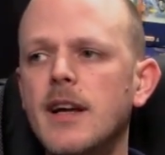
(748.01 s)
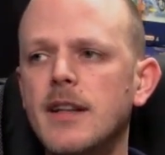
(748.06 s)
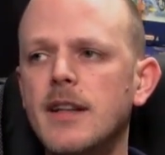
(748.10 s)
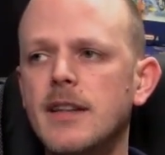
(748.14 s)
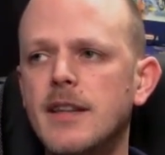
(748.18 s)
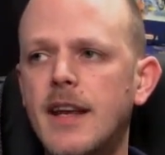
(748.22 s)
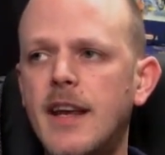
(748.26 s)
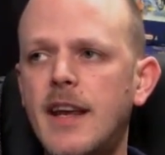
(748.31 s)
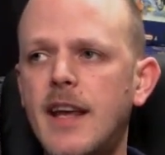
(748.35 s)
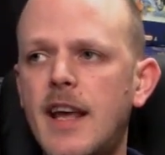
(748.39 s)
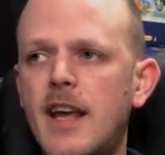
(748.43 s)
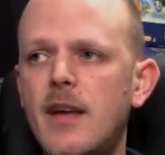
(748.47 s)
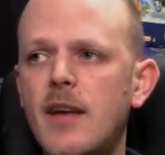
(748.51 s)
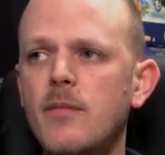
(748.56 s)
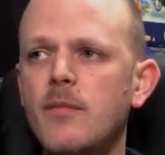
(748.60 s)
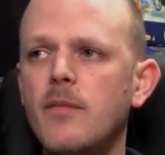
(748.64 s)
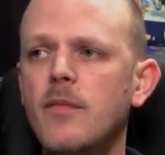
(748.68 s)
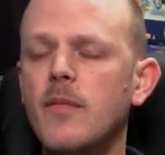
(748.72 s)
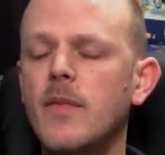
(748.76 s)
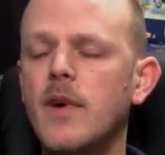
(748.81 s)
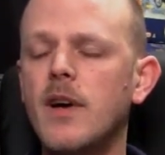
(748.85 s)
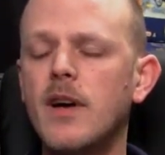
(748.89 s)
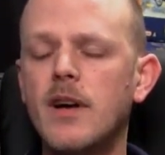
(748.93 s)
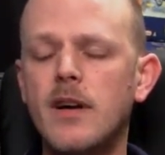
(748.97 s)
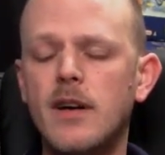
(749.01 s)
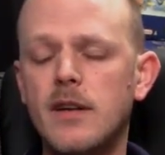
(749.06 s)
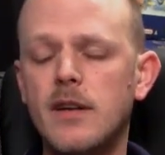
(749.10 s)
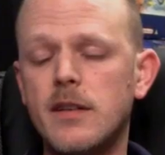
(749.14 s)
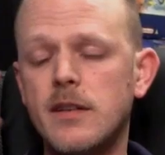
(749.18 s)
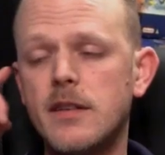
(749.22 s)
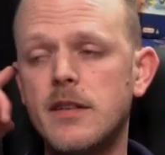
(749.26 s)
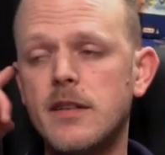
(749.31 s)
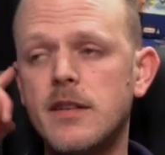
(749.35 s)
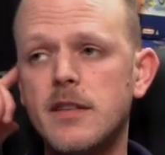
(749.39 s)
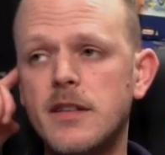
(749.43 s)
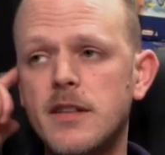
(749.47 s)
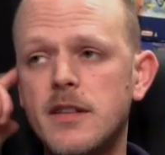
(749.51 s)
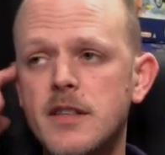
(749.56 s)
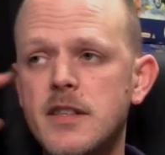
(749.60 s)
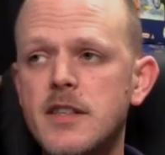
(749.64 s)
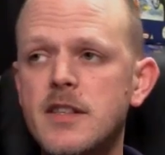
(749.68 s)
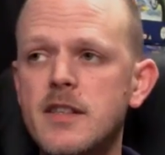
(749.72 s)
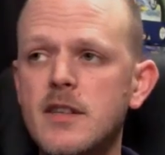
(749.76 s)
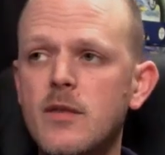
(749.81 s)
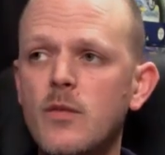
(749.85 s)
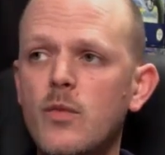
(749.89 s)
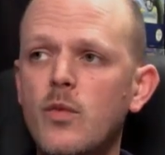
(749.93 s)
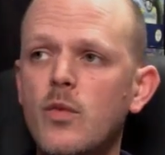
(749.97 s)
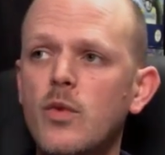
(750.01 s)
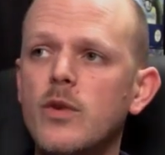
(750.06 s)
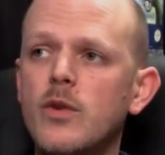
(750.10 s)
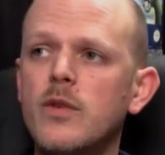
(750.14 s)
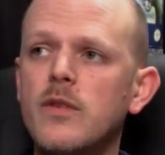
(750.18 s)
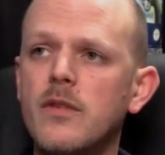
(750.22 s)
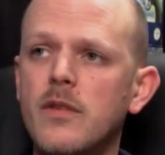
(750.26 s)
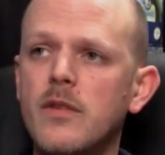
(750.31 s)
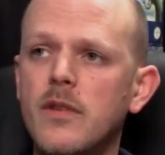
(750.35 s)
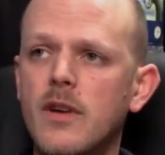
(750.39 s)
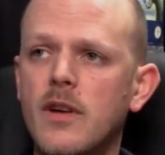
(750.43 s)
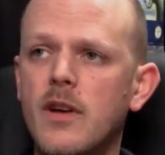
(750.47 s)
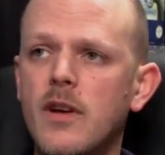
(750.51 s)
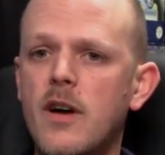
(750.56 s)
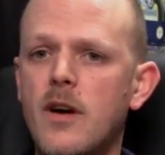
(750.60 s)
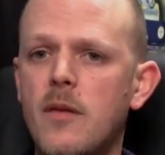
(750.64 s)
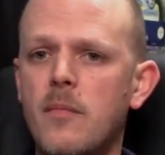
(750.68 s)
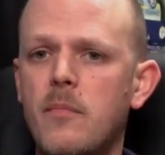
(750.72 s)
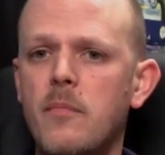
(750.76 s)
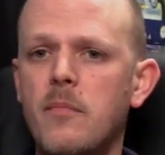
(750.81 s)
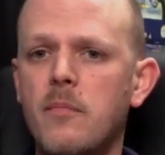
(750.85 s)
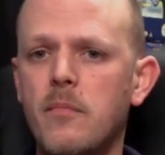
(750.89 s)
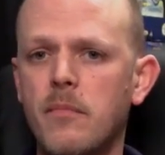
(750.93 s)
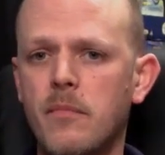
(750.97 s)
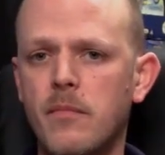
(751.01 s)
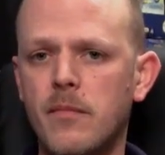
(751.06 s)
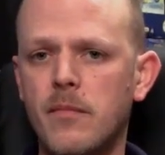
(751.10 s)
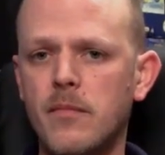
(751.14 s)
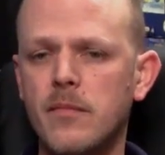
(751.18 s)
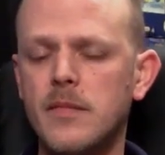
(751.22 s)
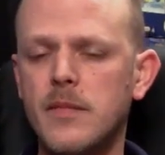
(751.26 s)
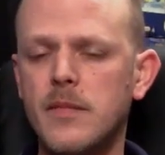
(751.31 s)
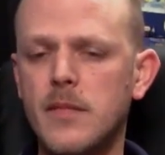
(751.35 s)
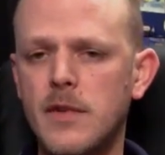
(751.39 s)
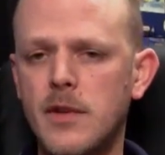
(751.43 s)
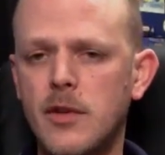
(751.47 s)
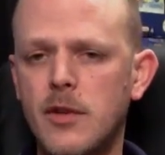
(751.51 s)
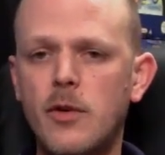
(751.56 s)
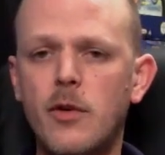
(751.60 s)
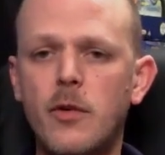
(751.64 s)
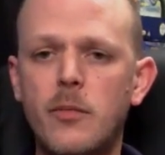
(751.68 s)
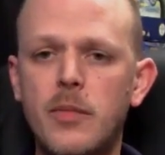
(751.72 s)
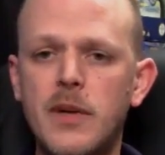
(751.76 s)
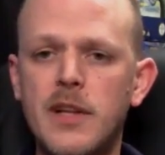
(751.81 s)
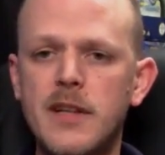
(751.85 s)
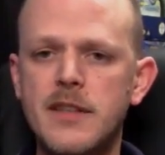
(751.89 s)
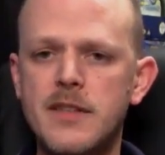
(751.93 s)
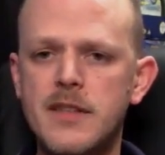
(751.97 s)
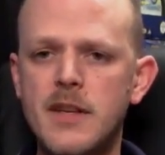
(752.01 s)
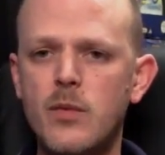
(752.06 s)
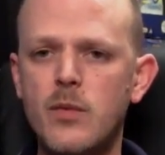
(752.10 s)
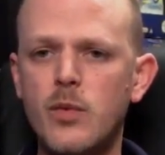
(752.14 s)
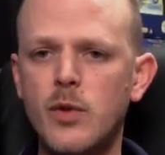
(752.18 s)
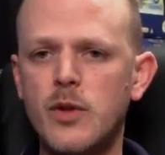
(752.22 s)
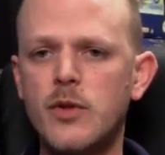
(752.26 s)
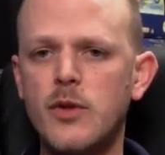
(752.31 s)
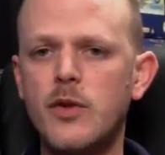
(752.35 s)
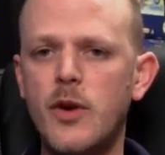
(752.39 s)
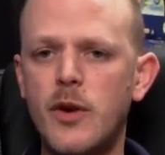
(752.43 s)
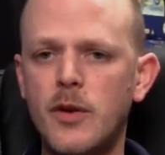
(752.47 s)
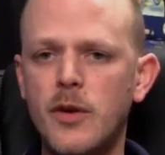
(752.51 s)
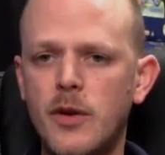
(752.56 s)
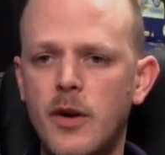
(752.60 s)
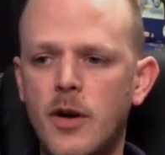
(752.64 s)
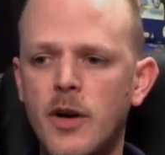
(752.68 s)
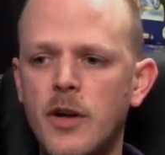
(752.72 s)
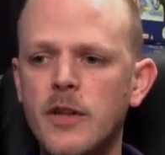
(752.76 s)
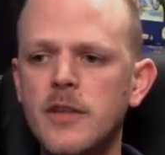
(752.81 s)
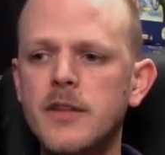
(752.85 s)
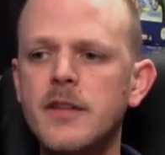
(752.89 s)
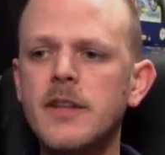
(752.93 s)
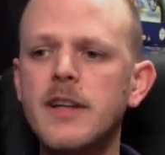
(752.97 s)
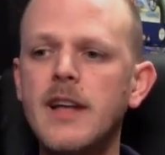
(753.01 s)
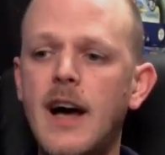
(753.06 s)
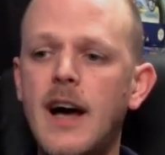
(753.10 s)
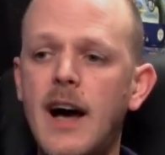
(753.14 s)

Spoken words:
the game, the system would come, or let's say would turn on.